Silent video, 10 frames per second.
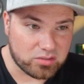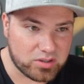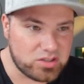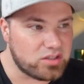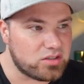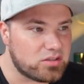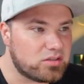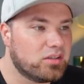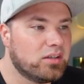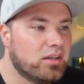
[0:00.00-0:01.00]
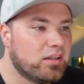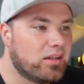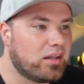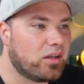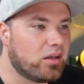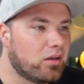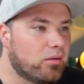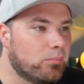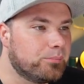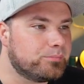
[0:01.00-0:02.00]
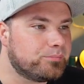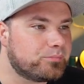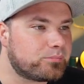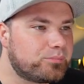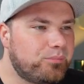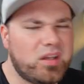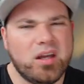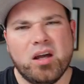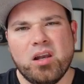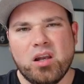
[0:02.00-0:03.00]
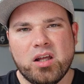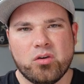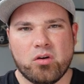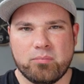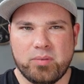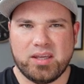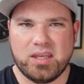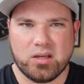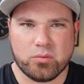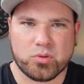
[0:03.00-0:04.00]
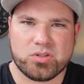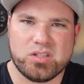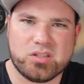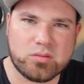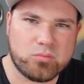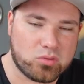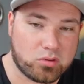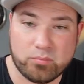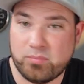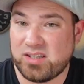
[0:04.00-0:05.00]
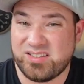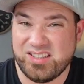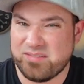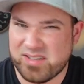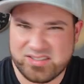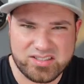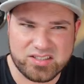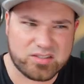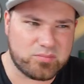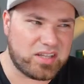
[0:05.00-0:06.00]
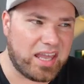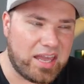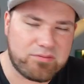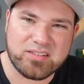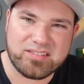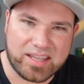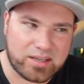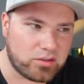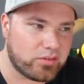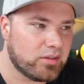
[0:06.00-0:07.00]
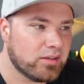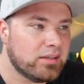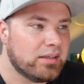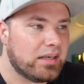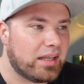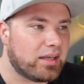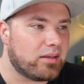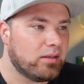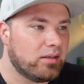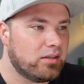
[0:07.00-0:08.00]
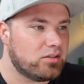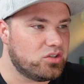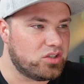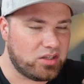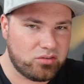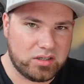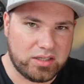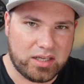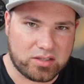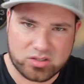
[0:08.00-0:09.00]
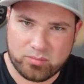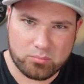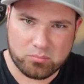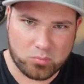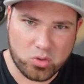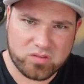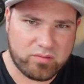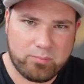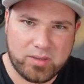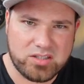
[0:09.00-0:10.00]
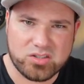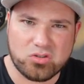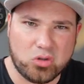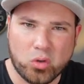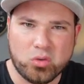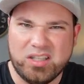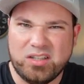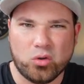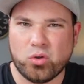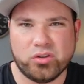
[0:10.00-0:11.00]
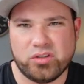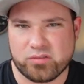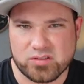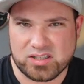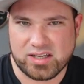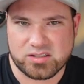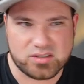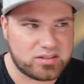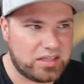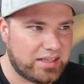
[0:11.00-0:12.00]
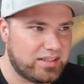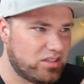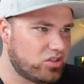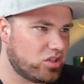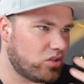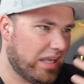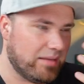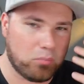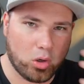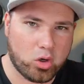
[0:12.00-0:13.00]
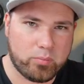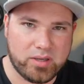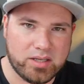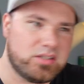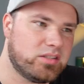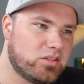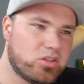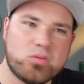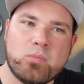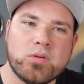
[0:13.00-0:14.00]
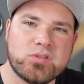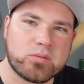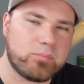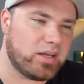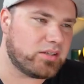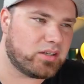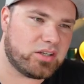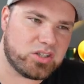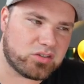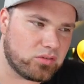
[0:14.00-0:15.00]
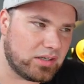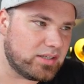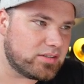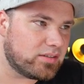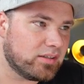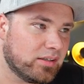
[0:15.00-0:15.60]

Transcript: my changes, that a lot of big e-commerce systems or big CMS systems haven't tackled. Like generally, most of my pages don't need all the different slices. Like this is just a blog page. This is the sponsor page that I just released,